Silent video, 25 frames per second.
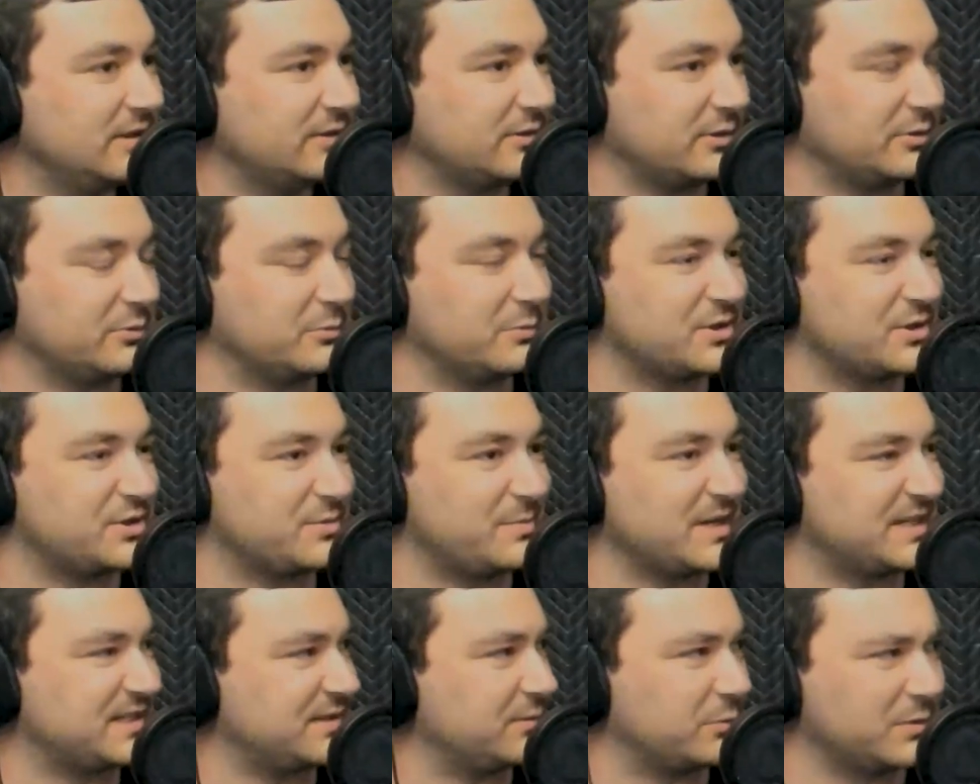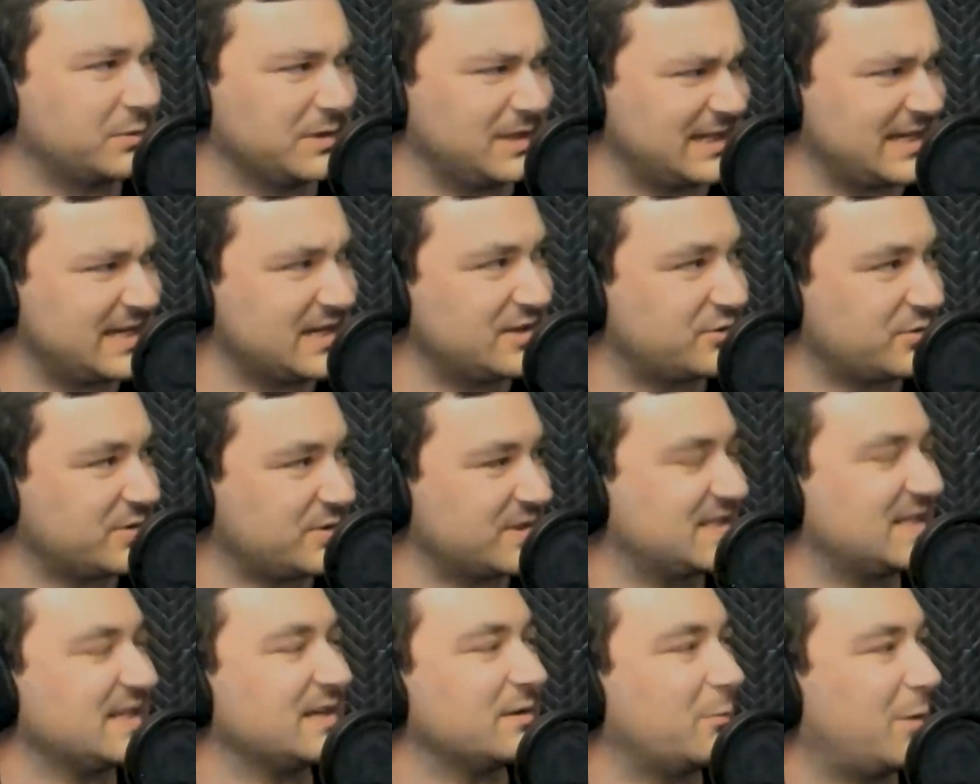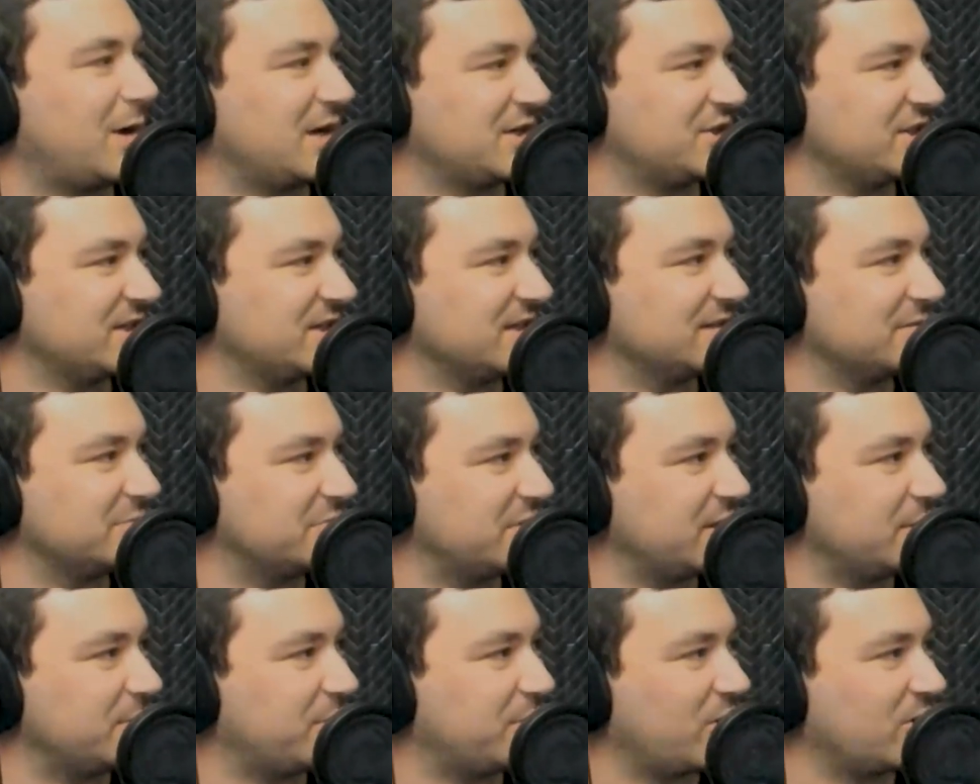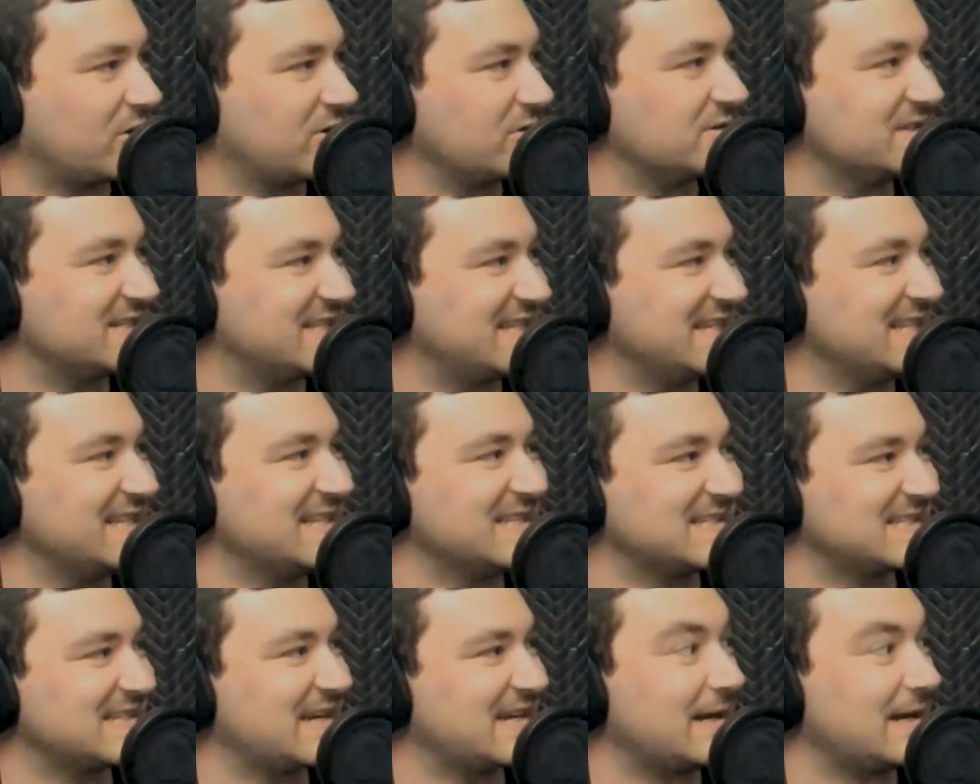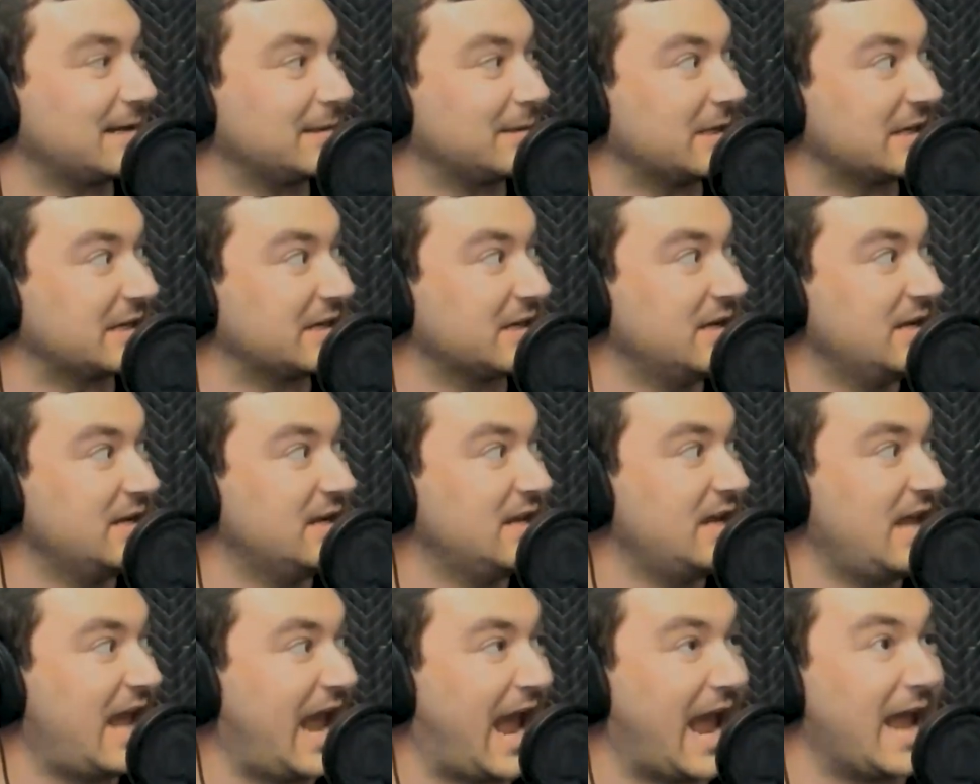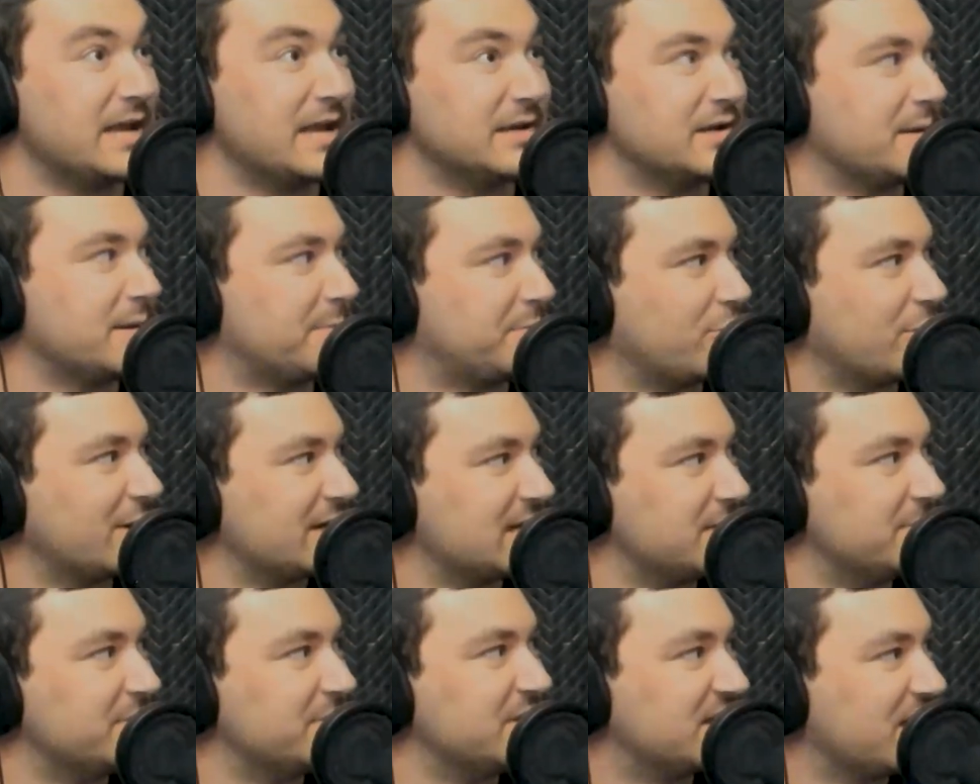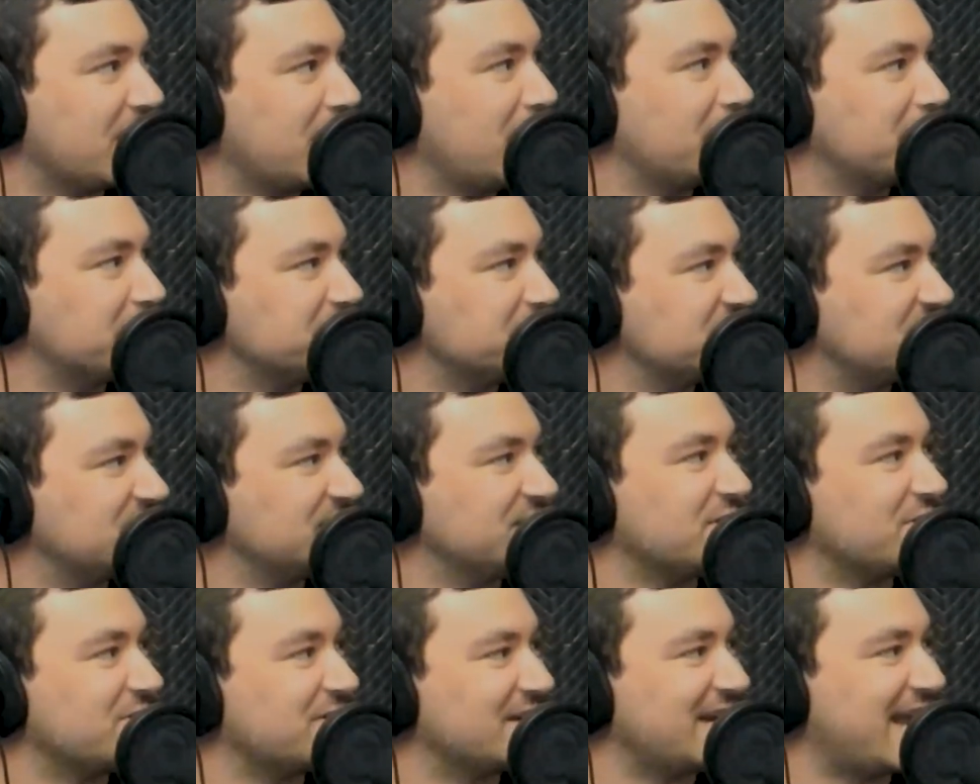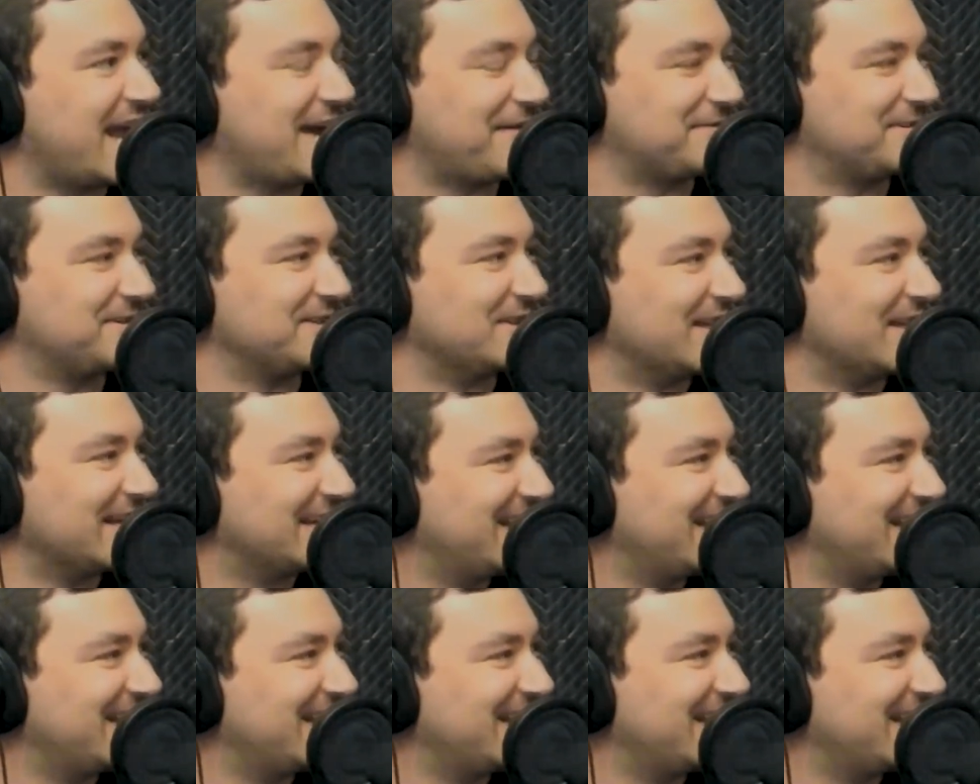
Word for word: uh, which makes it really interesting watching Peter Parker see this guy like end up what he becomes, you know, yeah. have to like